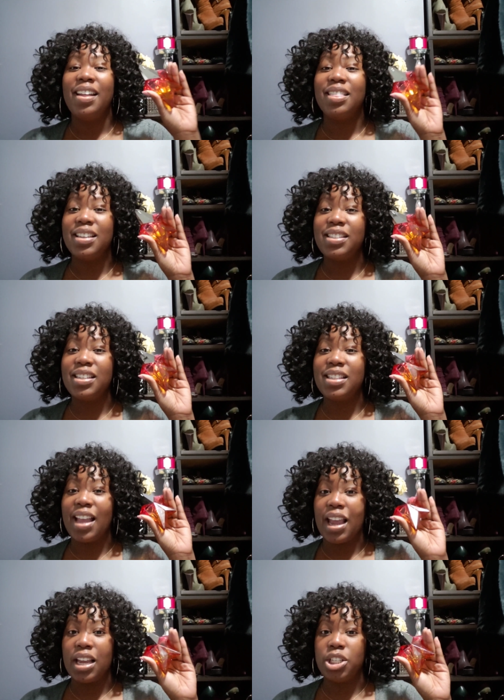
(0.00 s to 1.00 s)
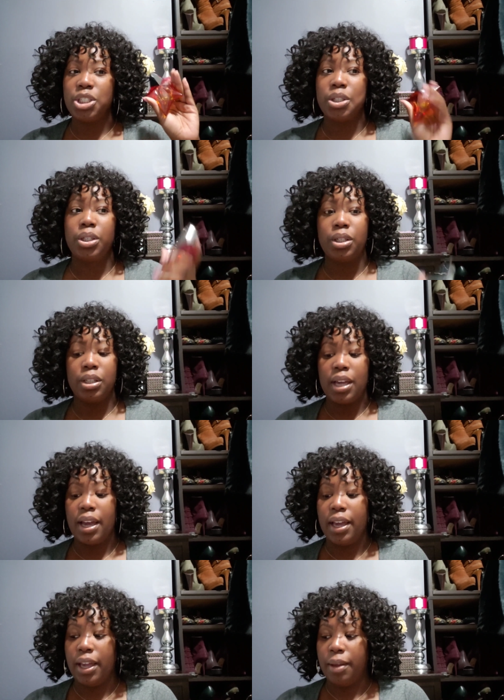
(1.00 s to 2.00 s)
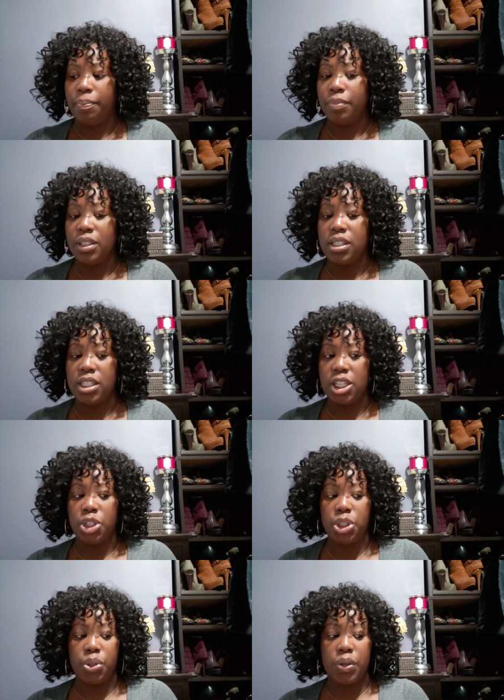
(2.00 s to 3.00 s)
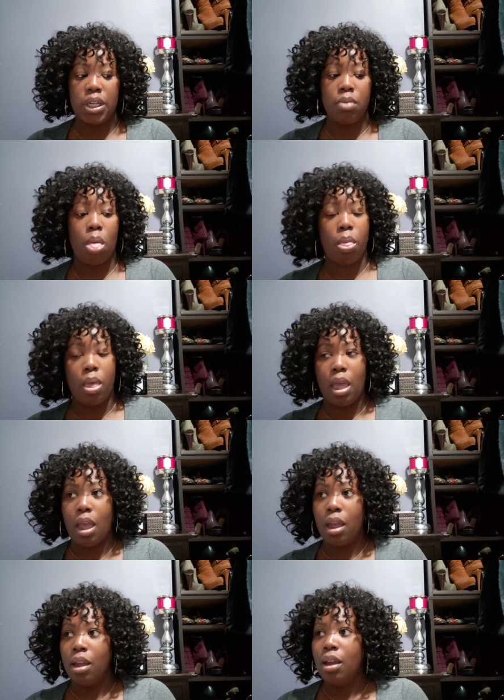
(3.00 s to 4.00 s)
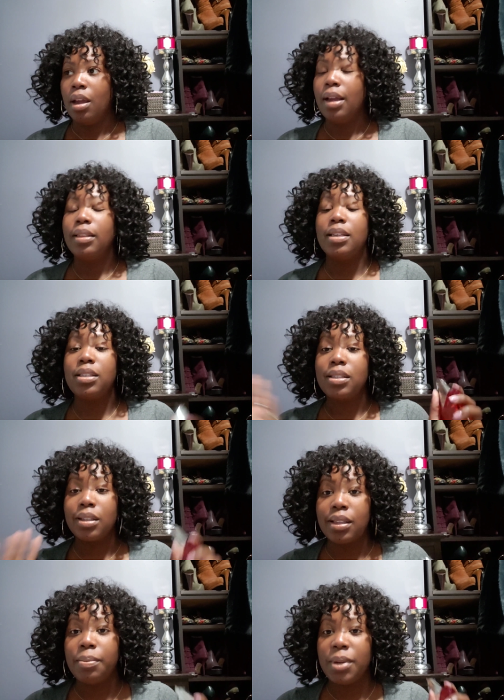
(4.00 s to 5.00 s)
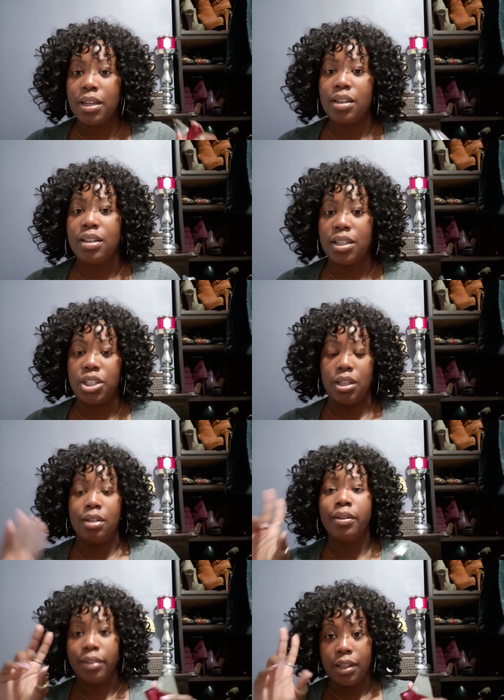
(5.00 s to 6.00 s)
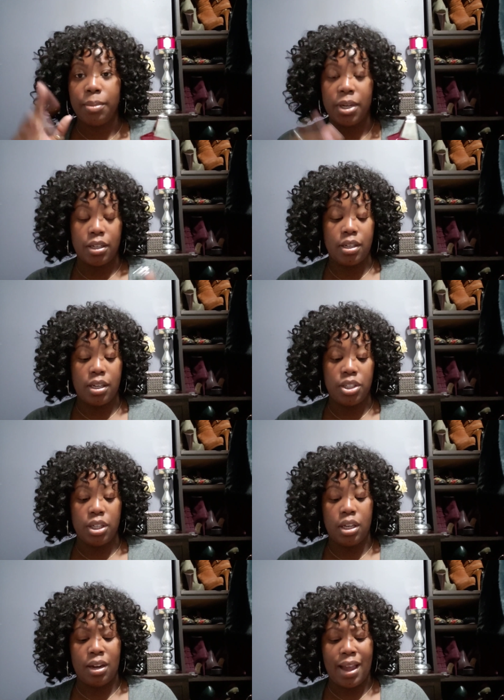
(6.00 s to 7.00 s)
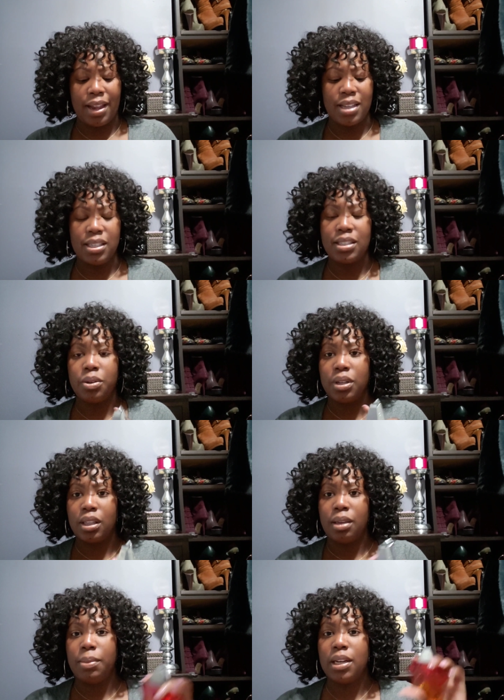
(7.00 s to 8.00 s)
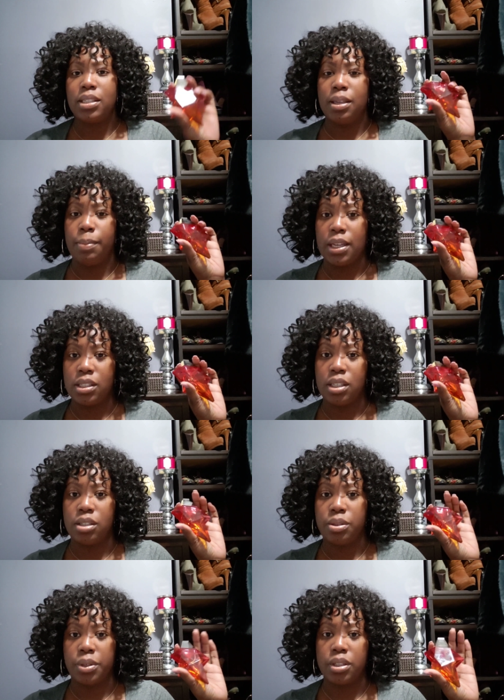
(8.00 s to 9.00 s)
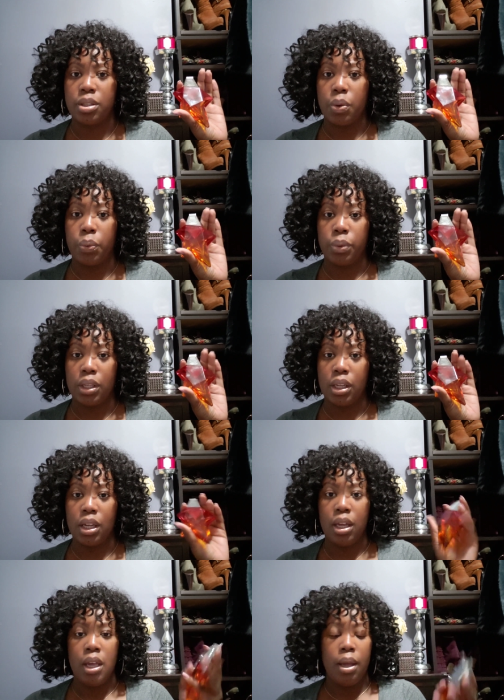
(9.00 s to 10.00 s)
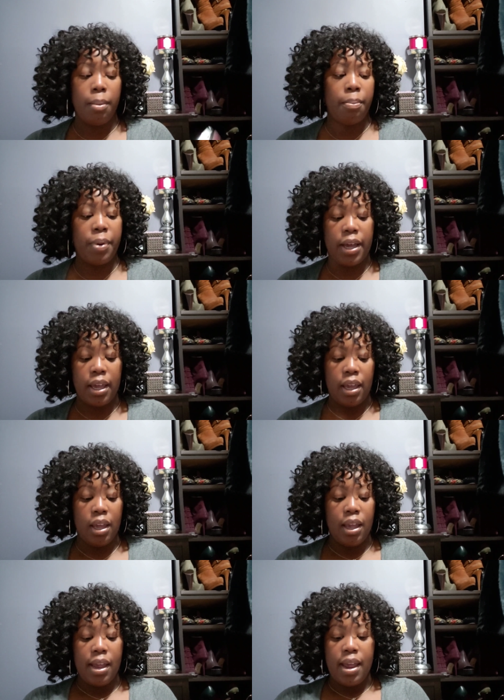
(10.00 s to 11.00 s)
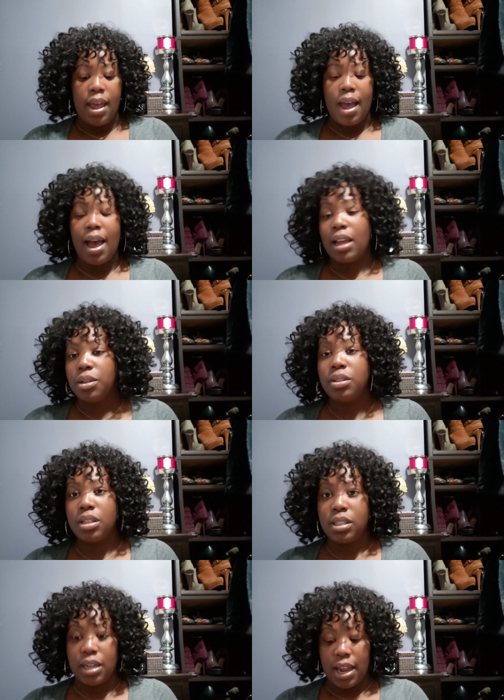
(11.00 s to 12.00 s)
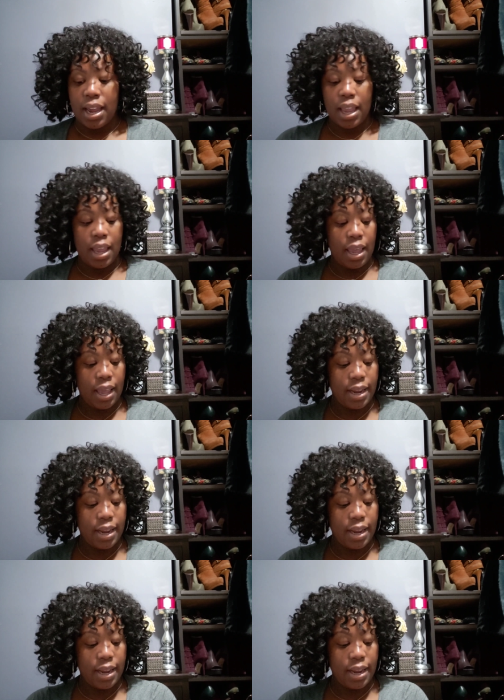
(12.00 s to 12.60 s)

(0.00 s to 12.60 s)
This is the Angel Citri. This is a limited edition. I guess it's only limited to Macy's stores only, but I use this today.